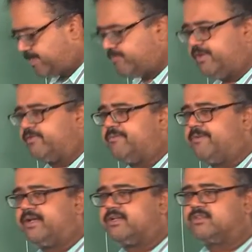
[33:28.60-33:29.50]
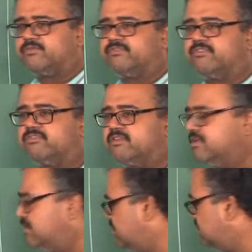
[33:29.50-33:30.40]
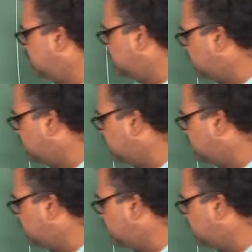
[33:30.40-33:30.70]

frequent patterns of this. So